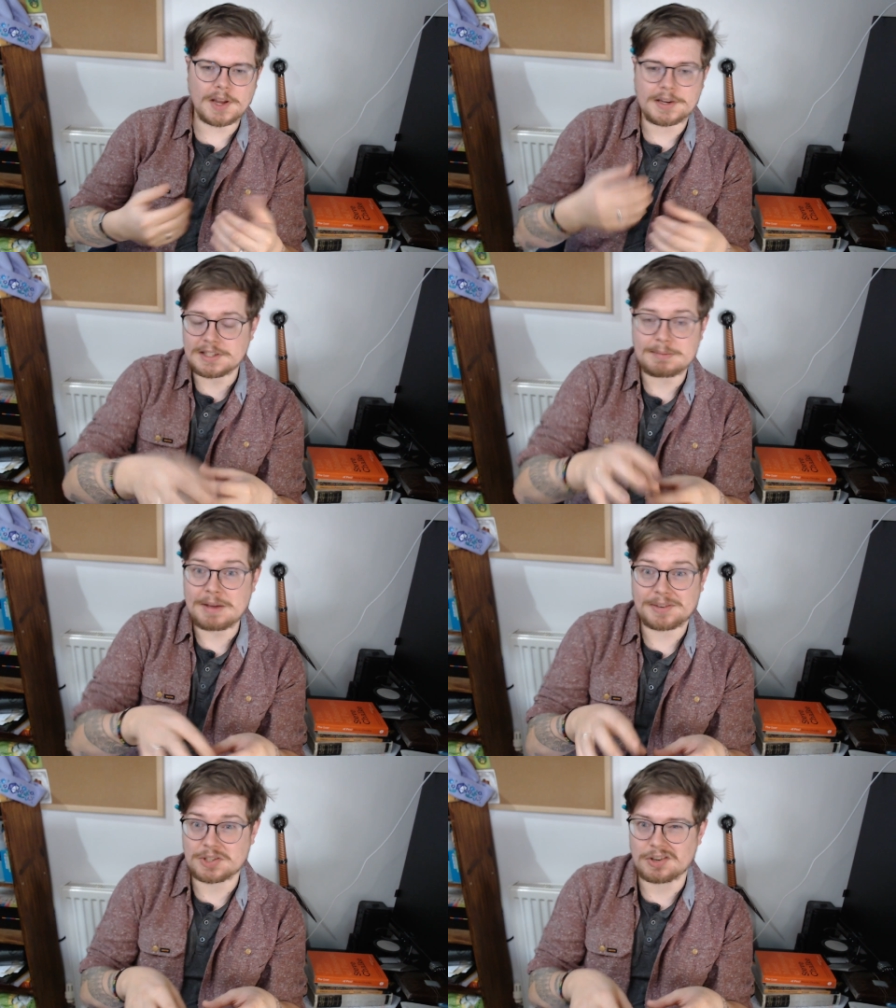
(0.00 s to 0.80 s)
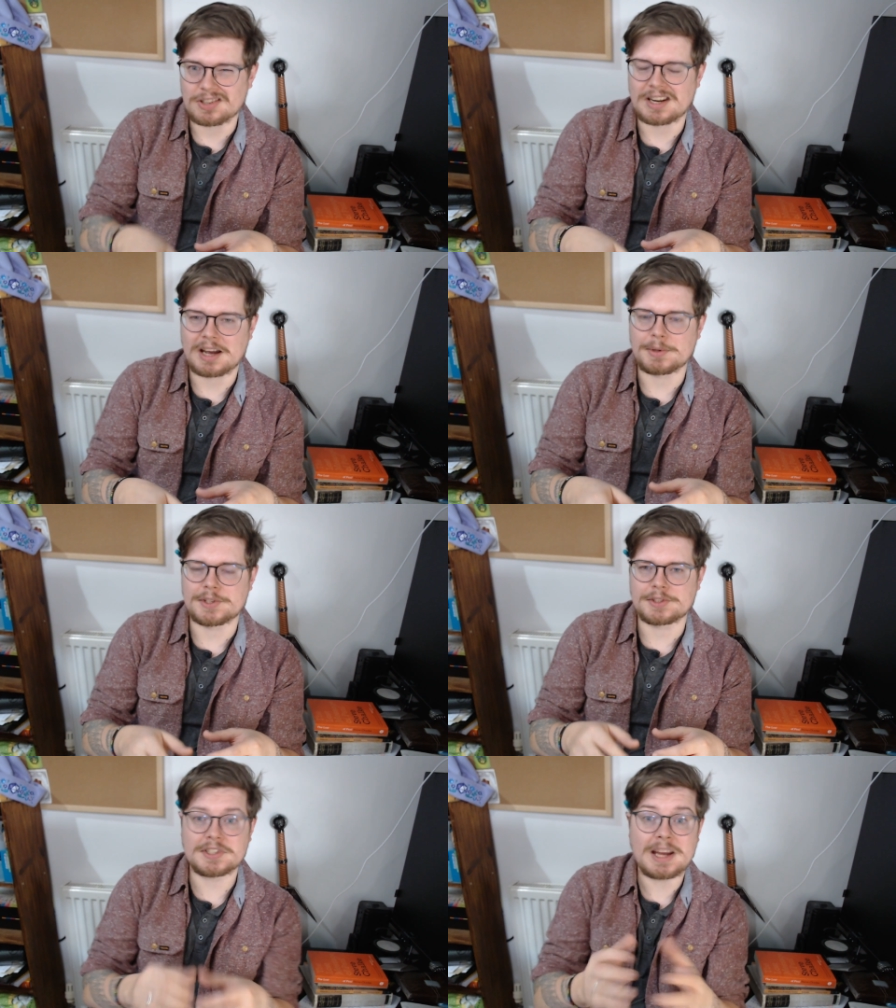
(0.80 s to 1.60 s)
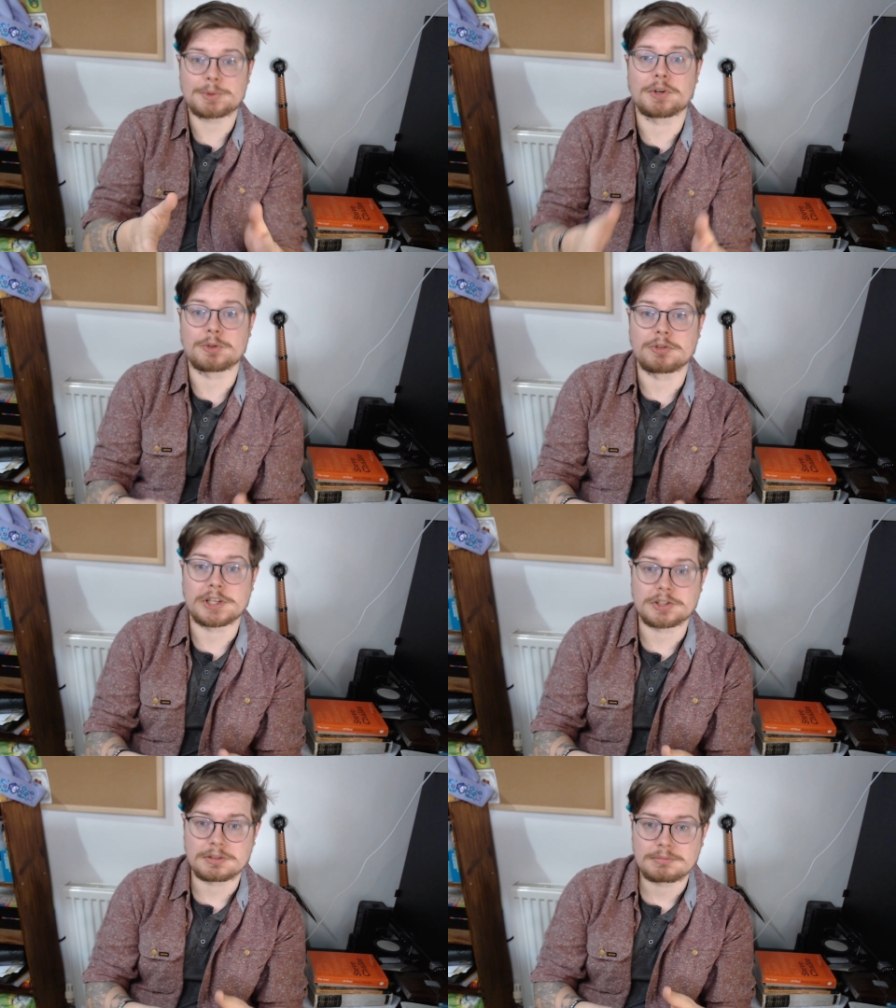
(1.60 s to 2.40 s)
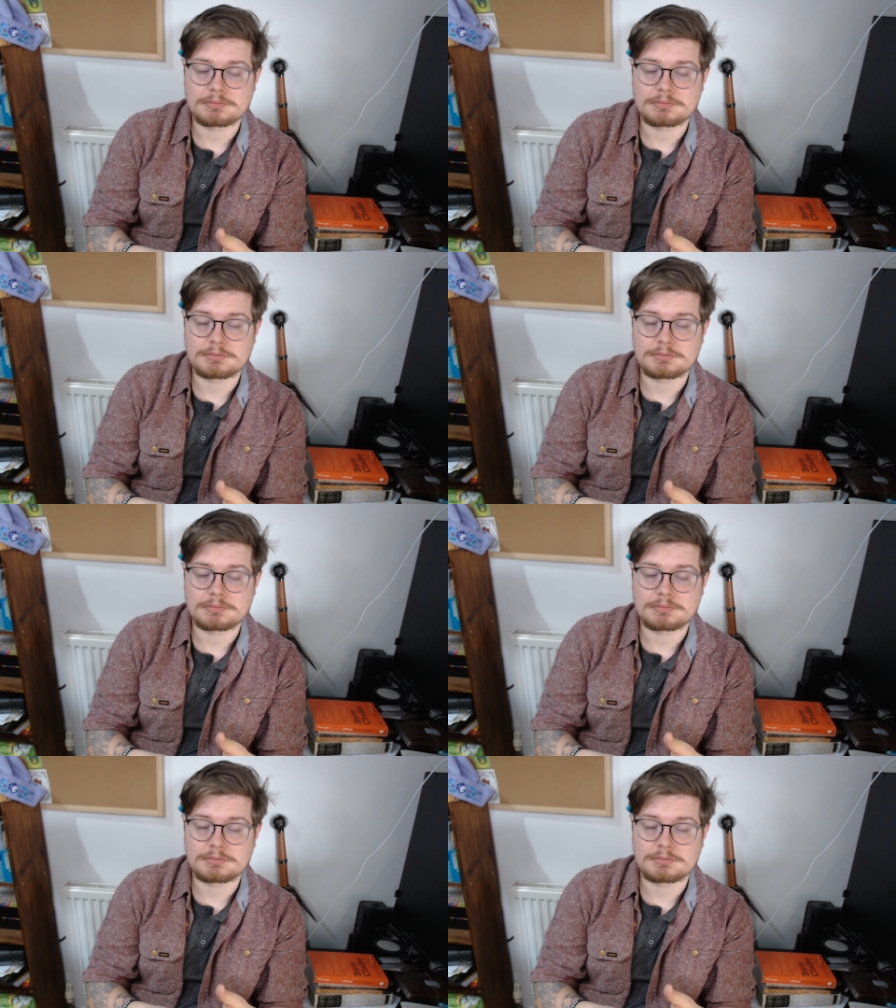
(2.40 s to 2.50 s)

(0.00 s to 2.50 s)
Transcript: I see the Methodist Church now as a snapshot of tradition